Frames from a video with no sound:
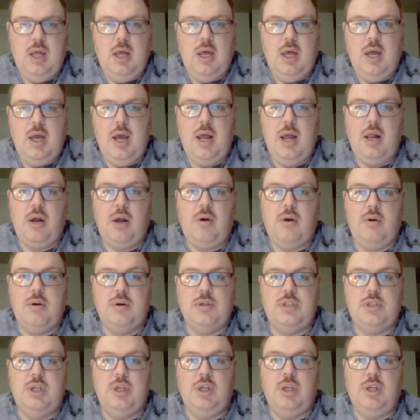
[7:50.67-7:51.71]
And of
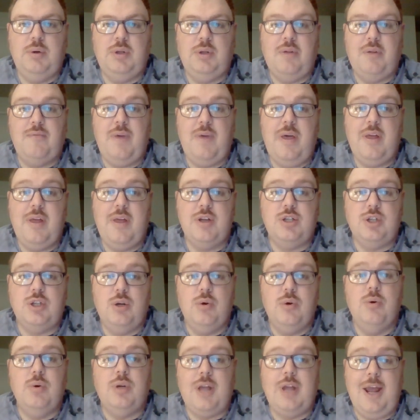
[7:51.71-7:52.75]
course, still with the Vanisher,
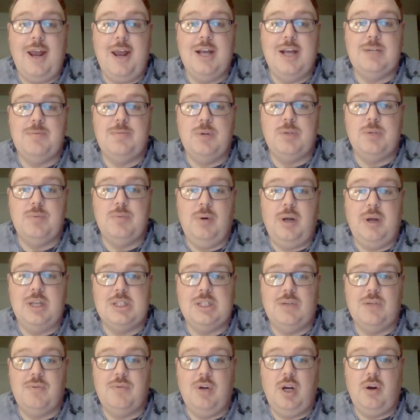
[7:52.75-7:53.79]
who caged for his book as
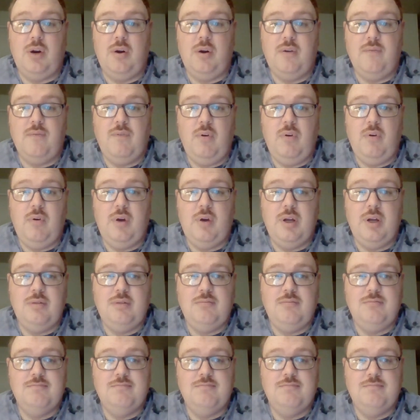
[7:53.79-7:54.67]
a recurring villain.